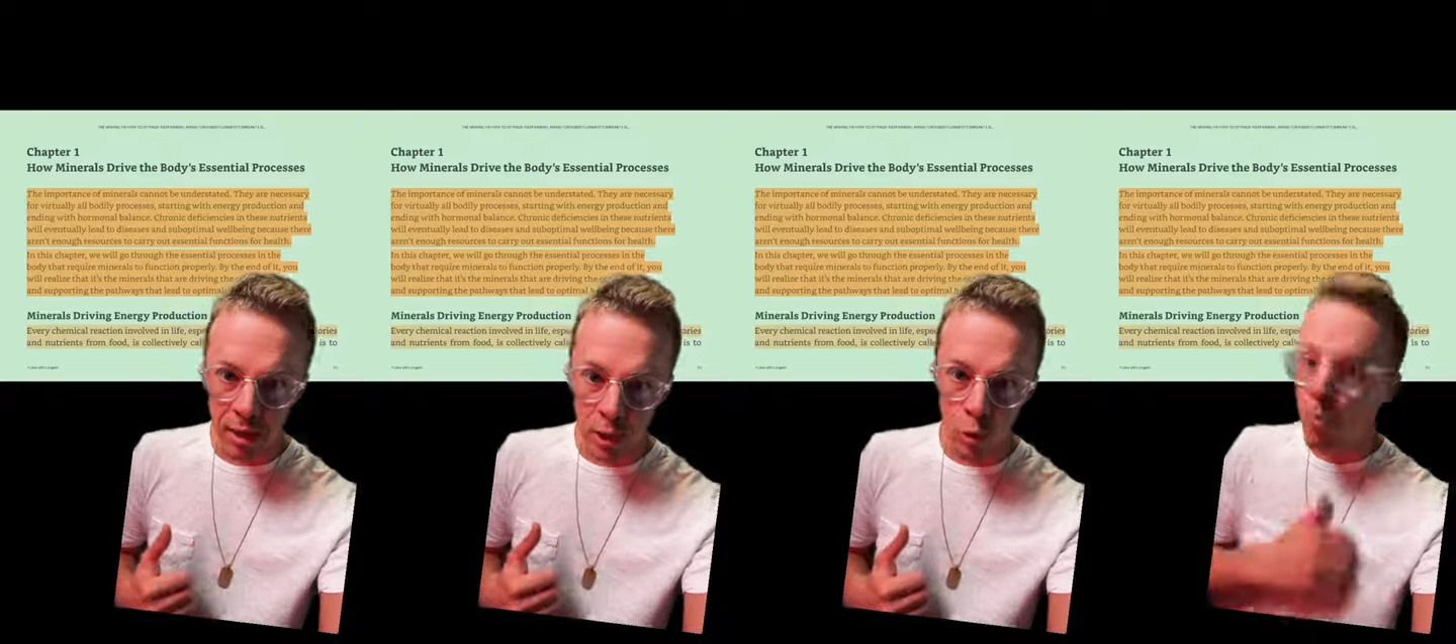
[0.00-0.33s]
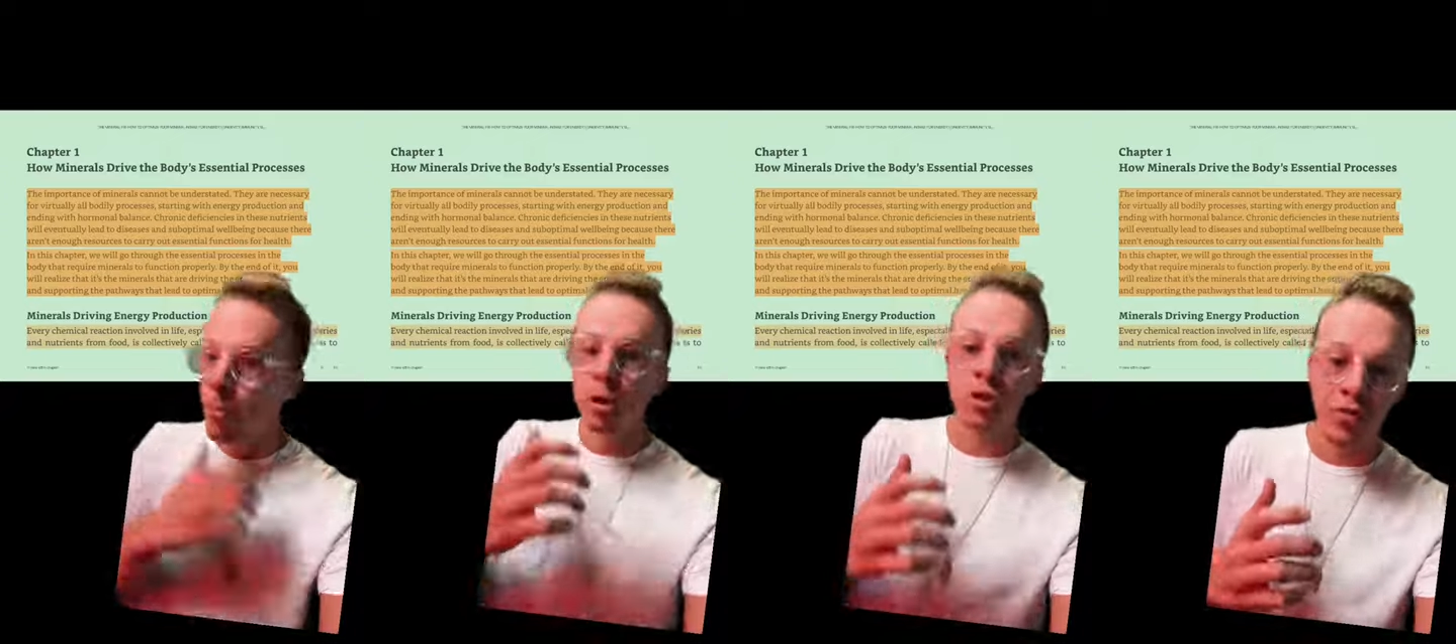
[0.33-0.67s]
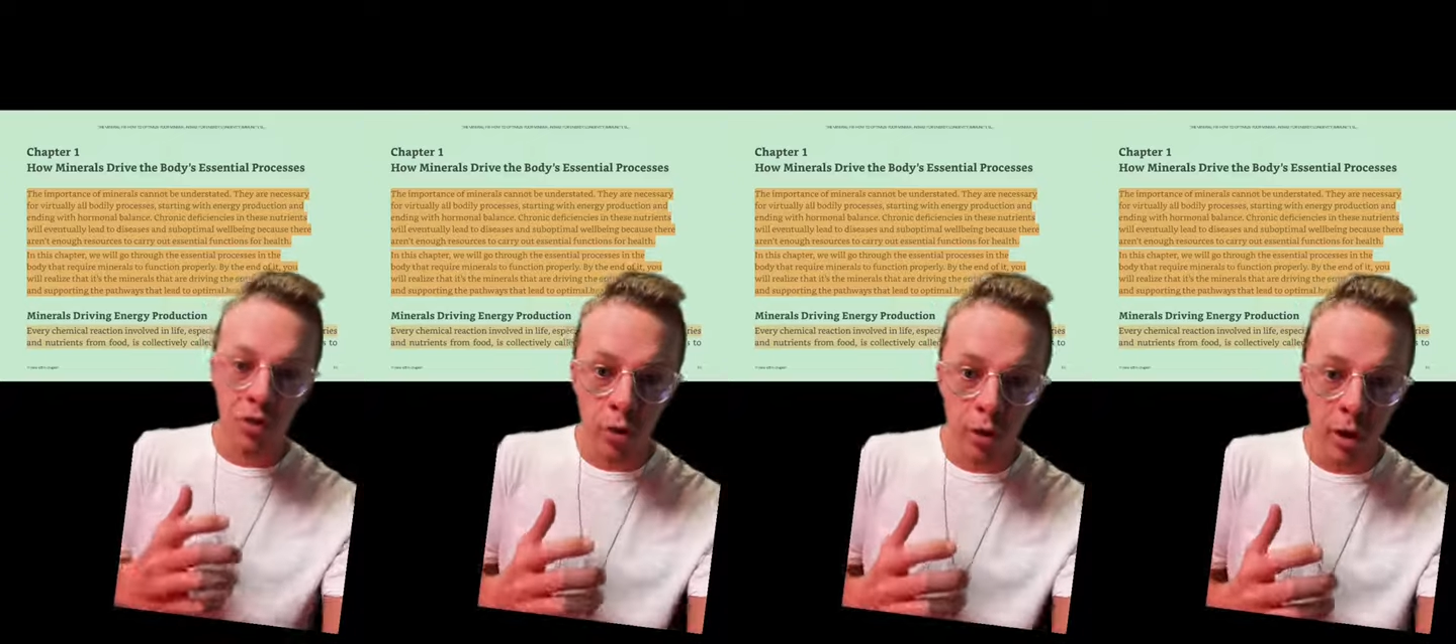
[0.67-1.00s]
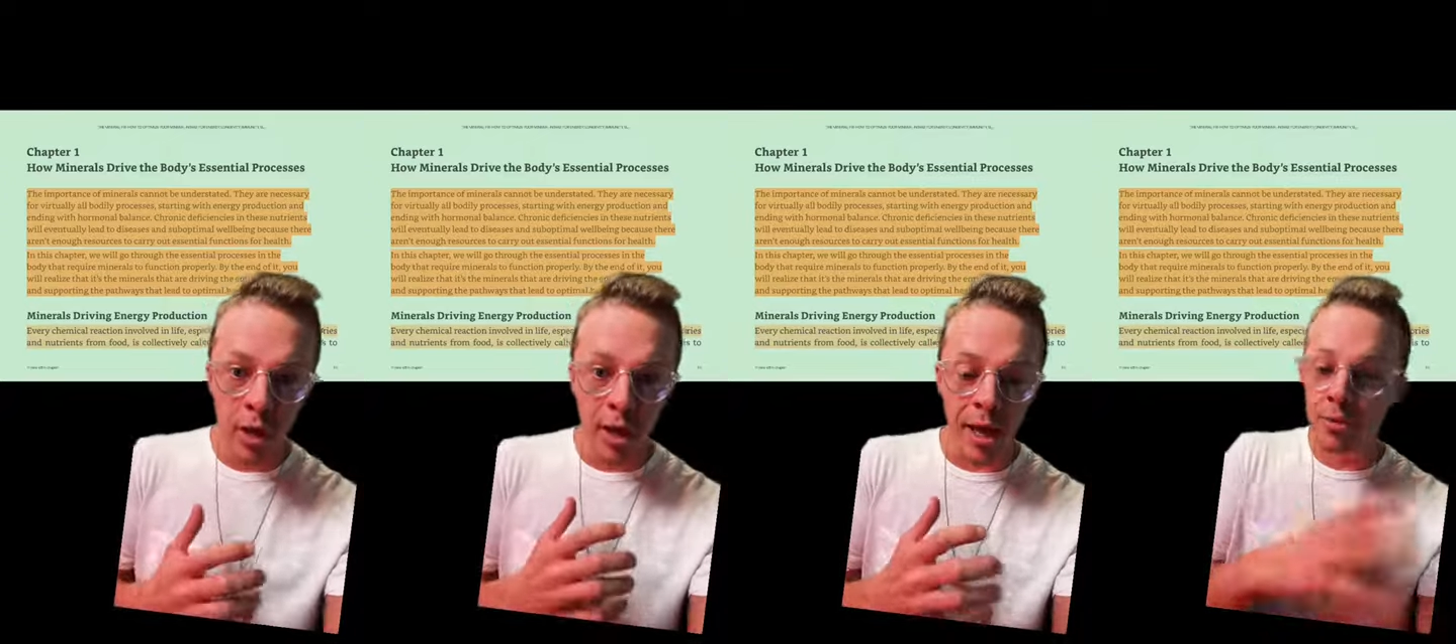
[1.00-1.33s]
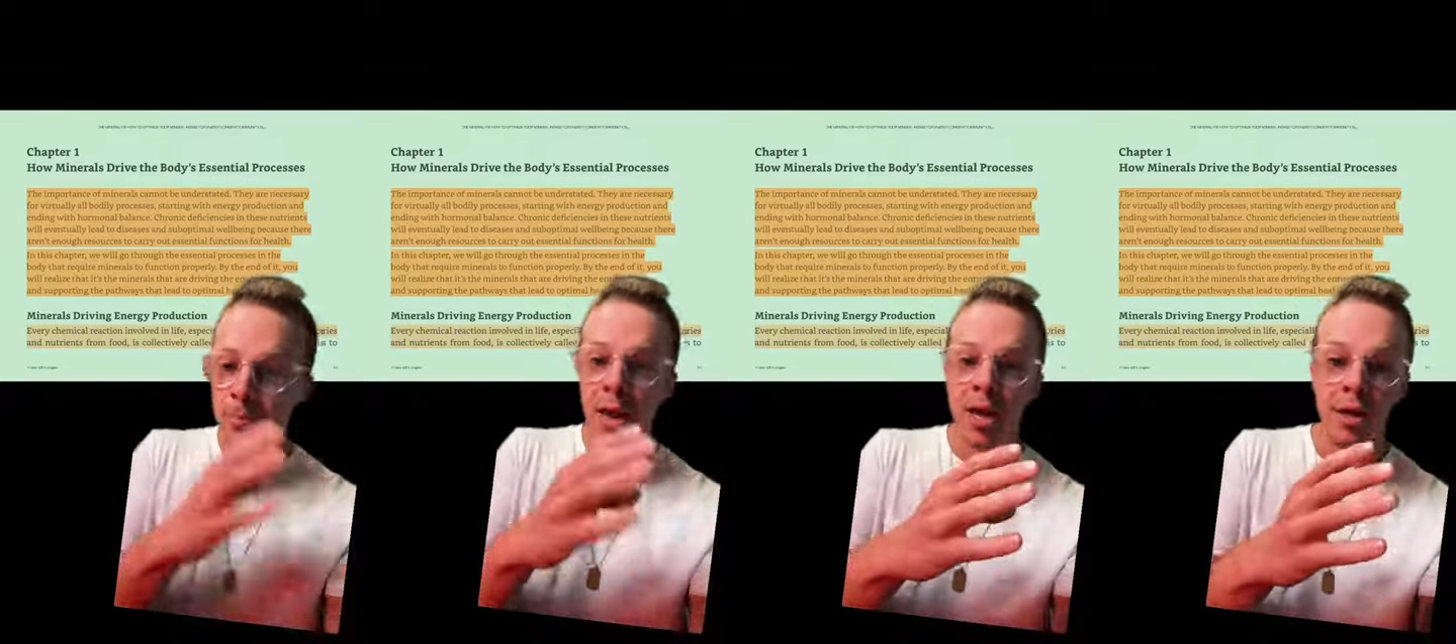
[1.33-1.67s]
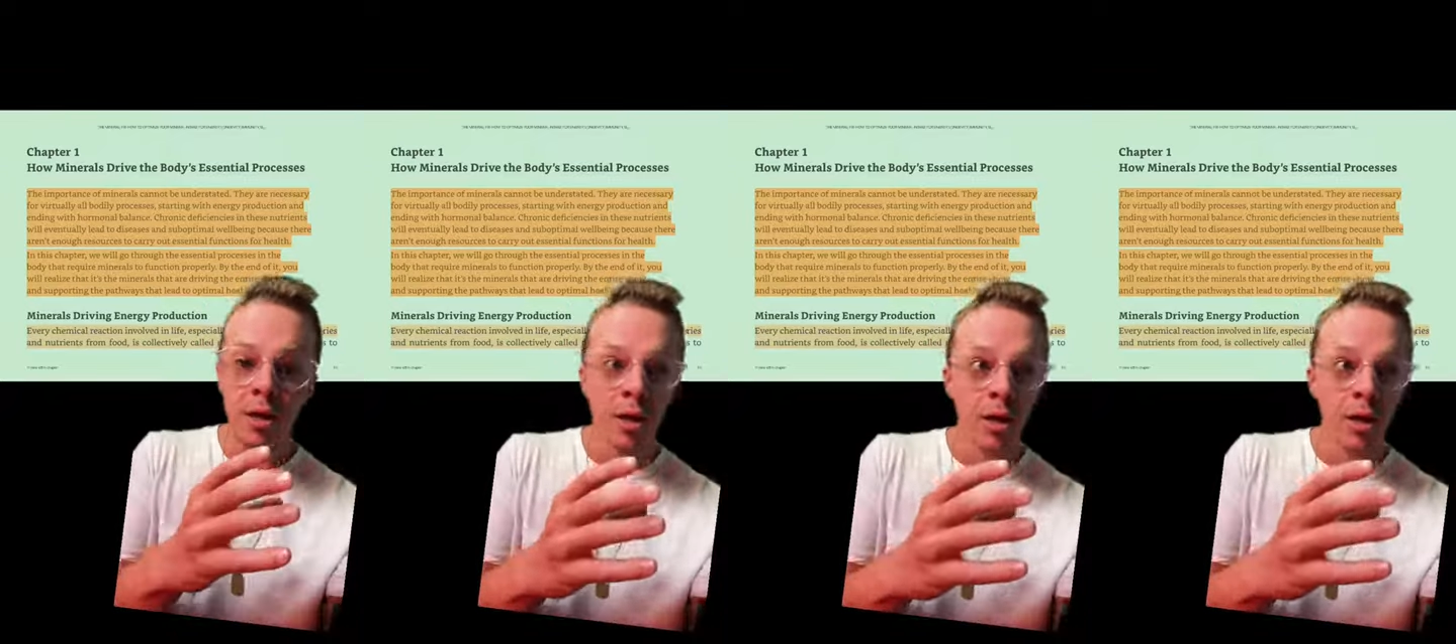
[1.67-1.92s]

where most food is made